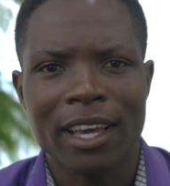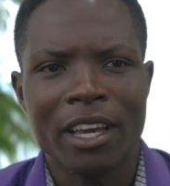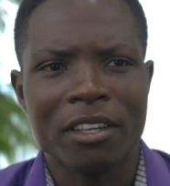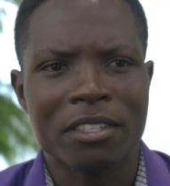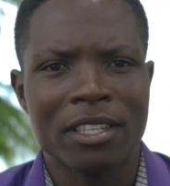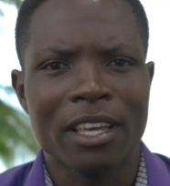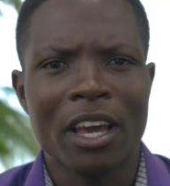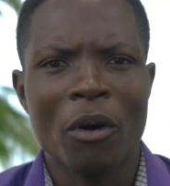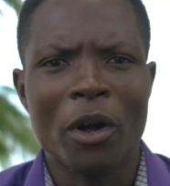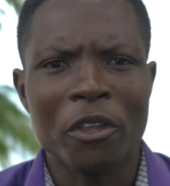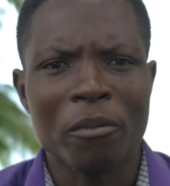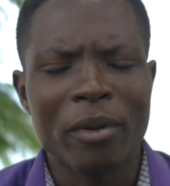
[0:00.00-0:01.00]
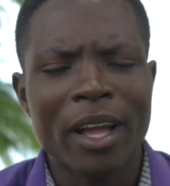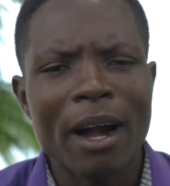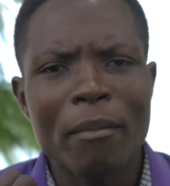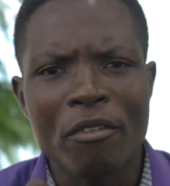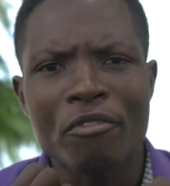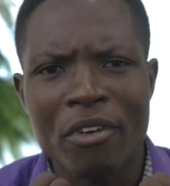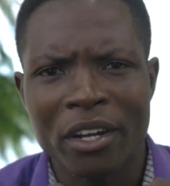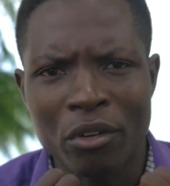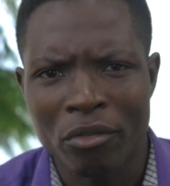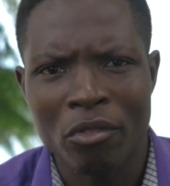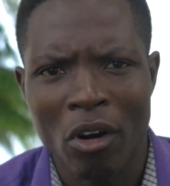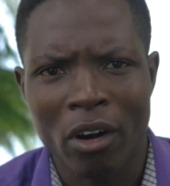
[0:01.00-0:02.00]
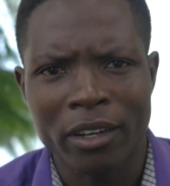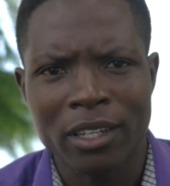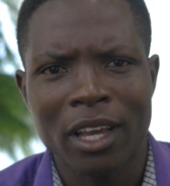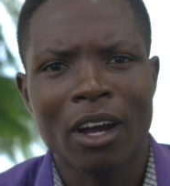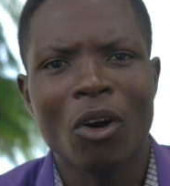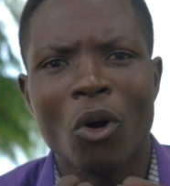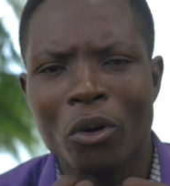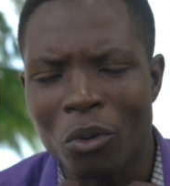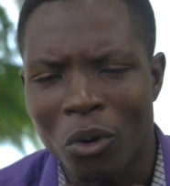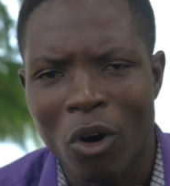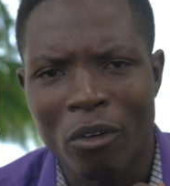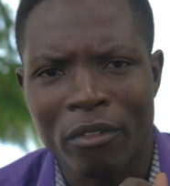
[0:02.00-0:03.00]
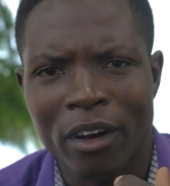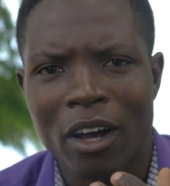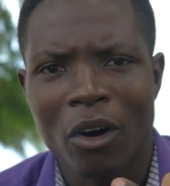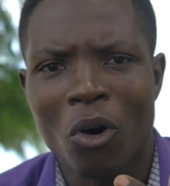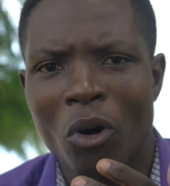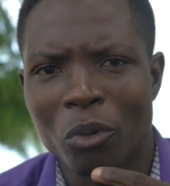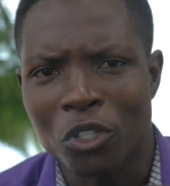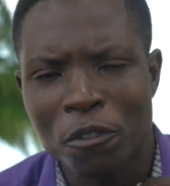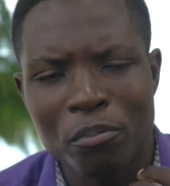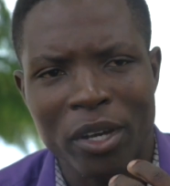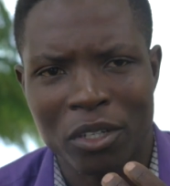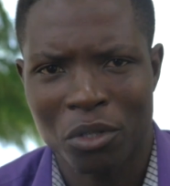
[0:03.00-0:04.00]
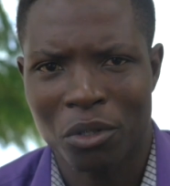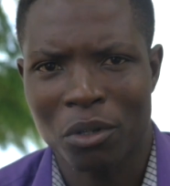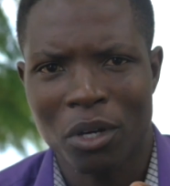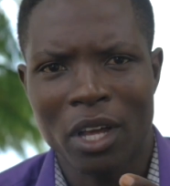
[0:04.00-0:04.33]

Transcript: You see, when you become a friend of God, God will convert, God will speak to you.